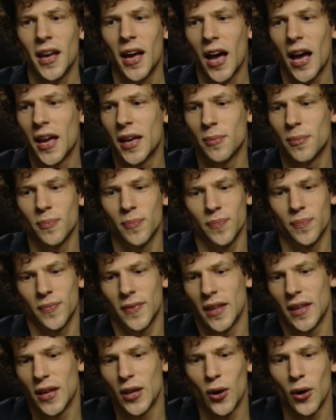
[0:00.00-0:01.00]
I am,
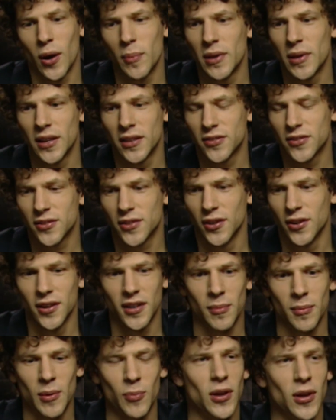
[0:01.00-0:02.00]
I mean, it's good.
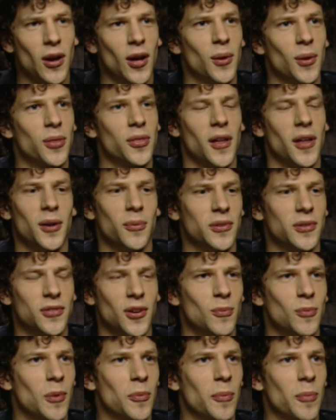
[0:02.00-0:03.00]
I mean, we all thought it was
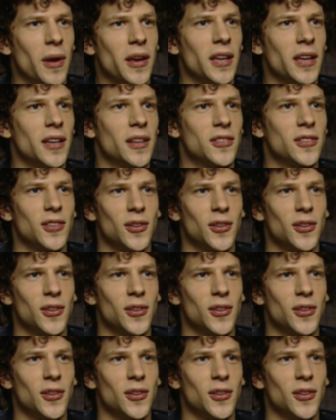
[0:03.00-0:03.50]
good when we're making it,